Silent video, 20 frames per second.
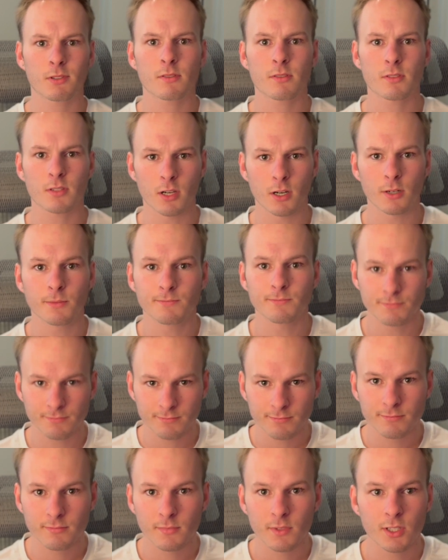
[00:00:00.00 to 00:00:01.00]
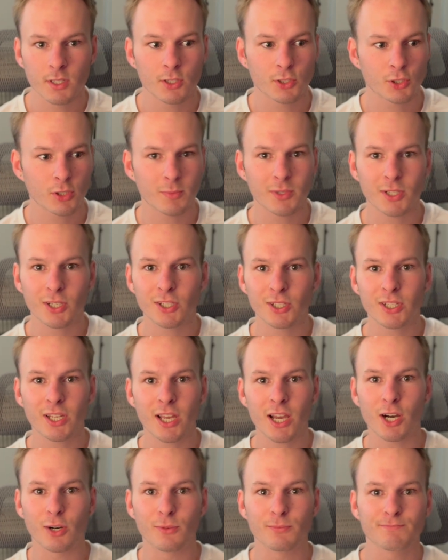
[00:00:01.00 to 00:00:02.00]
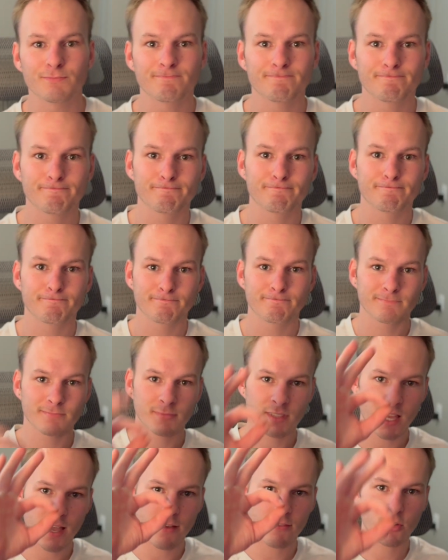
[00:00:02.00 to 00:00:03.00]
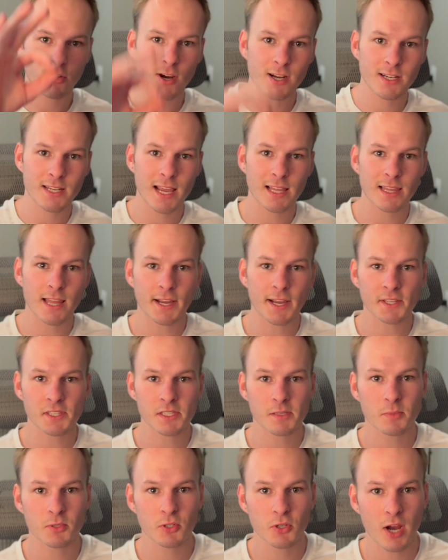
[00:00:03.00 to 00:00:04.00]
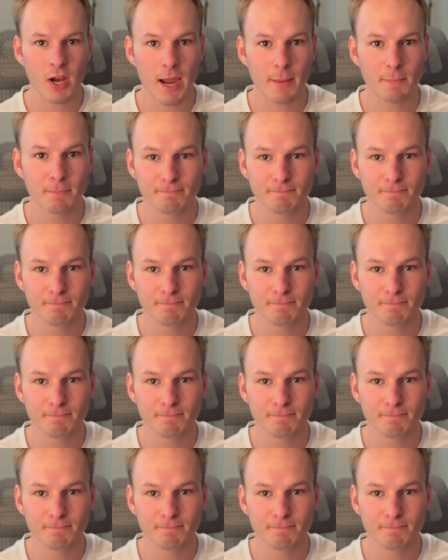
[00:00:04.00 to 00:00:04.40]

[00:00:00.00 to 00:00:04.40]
so you should be good to go. Have a great day, like and subscribe.